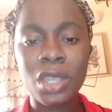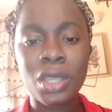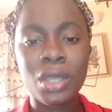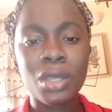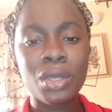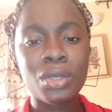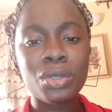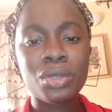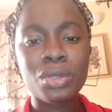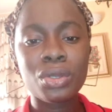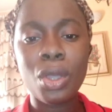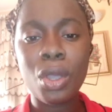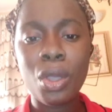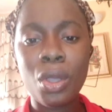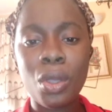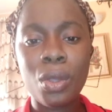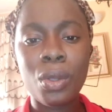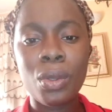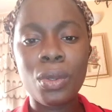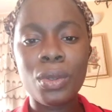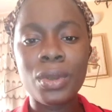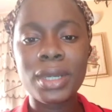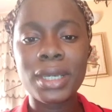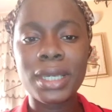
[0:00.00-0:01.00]

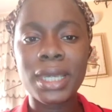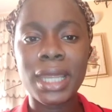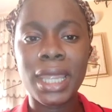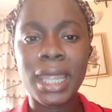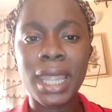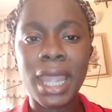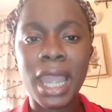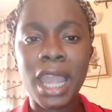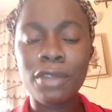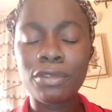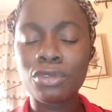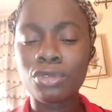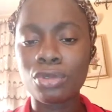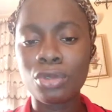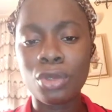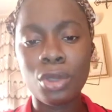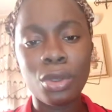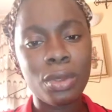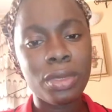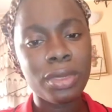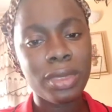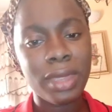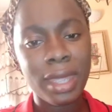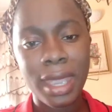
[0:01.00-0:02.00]
So they have to
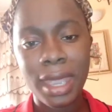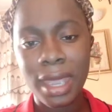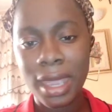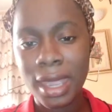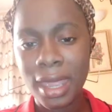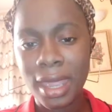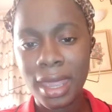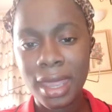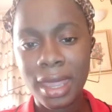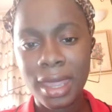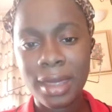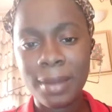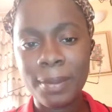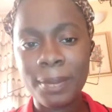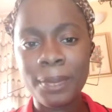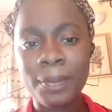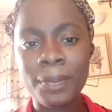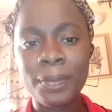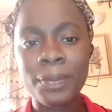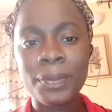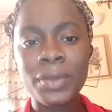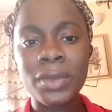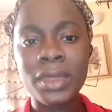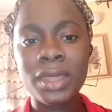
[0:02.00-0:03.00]
go there.
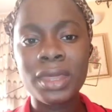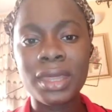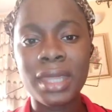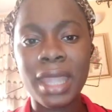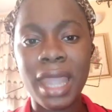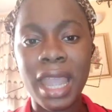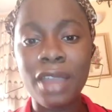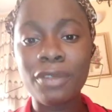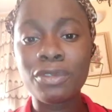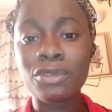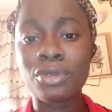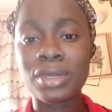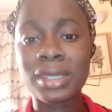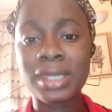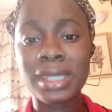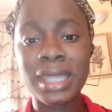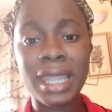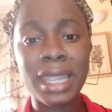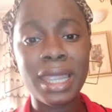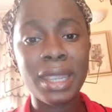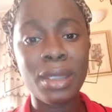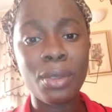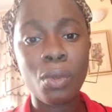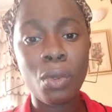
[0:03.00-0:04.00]
They have to
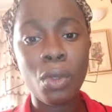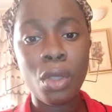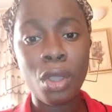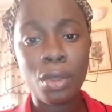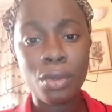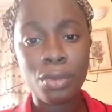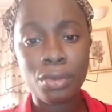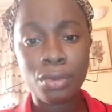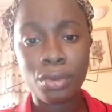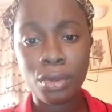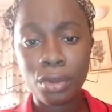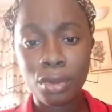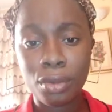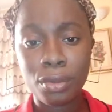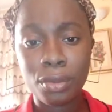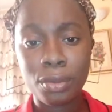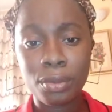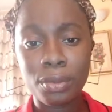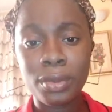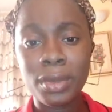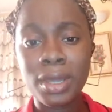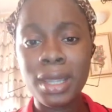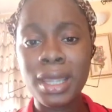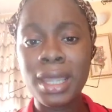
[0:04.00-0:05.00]
stay in one
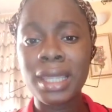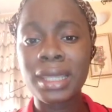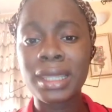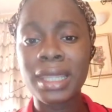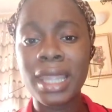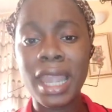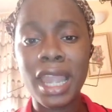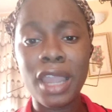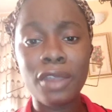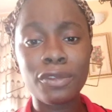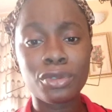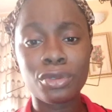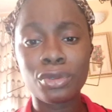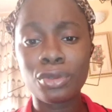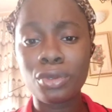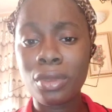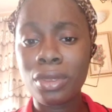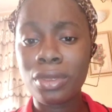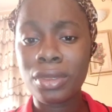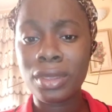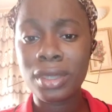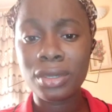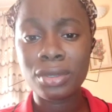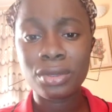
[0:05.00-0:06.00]
room. They have to do
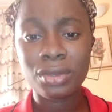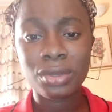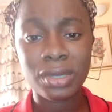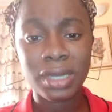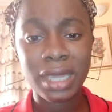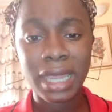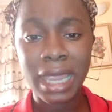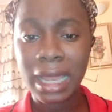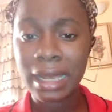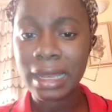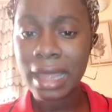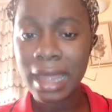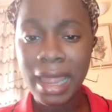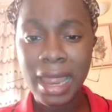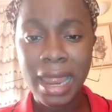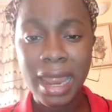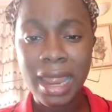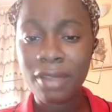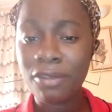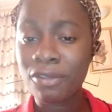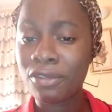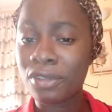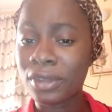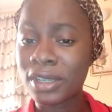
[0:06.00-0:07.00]
things together
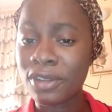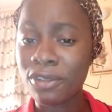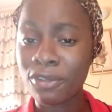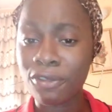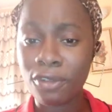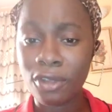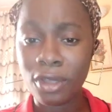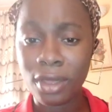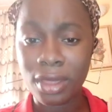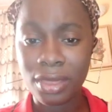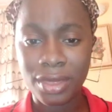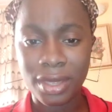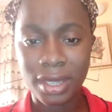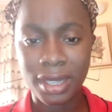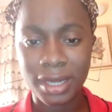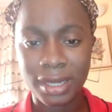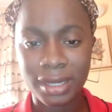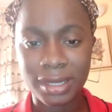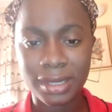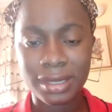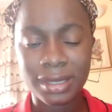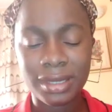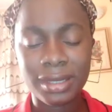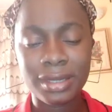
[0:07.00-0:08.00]
for the 4
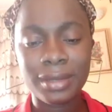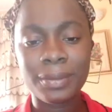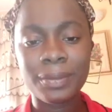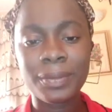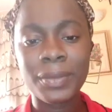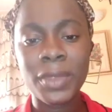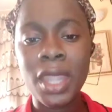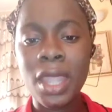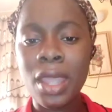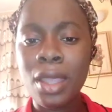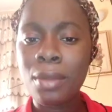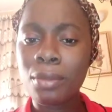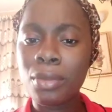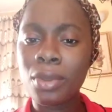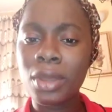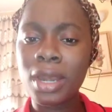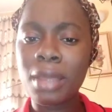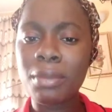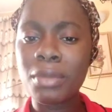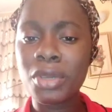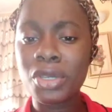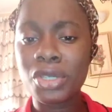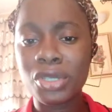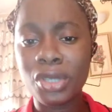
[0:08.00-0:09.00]
days. But
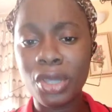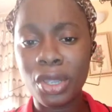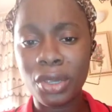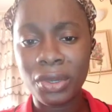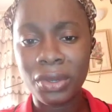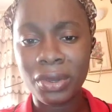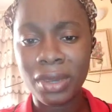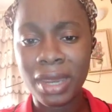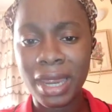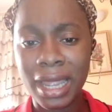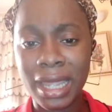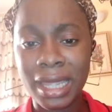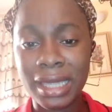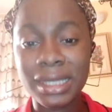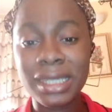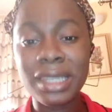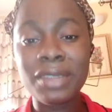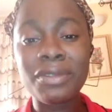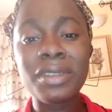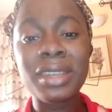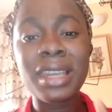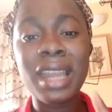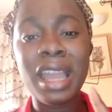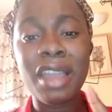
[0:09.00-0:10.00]
let me shock you guys,
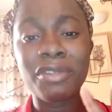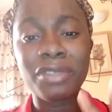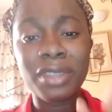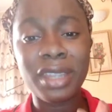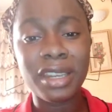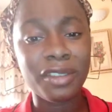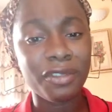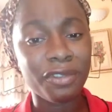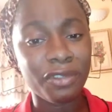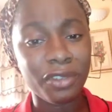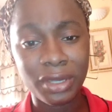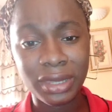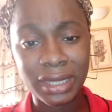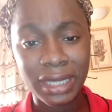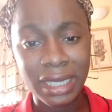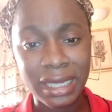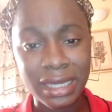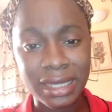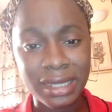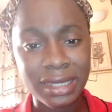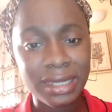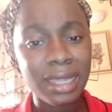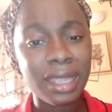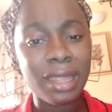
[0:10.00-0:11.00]
even after the 4
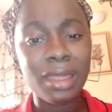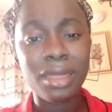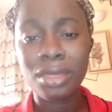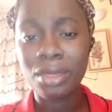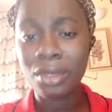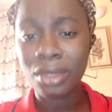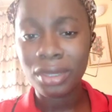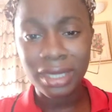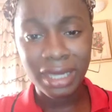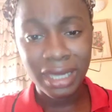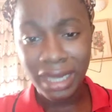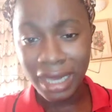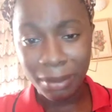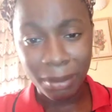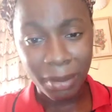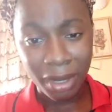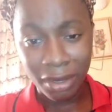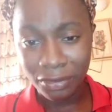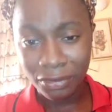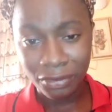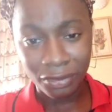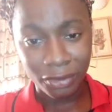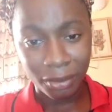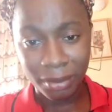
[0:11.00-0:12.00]
days, nothing came
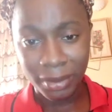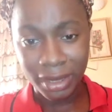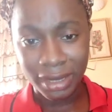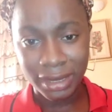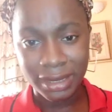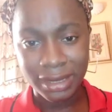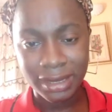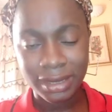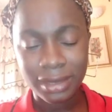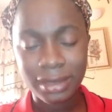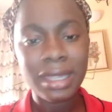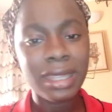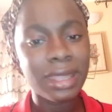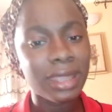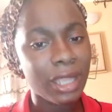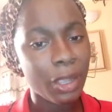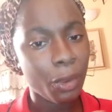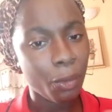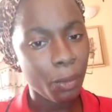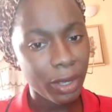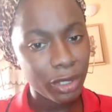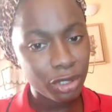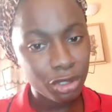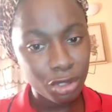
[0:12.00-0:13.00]
out from it. They
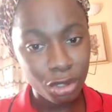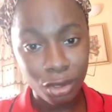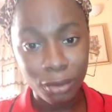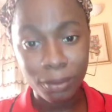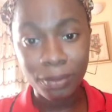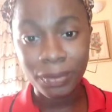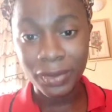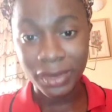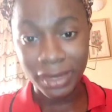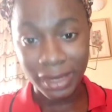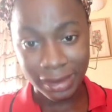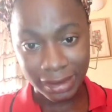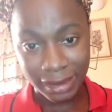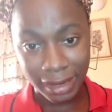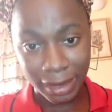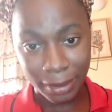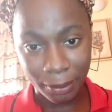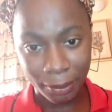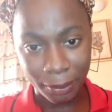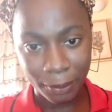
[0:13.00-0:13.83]
went home the same.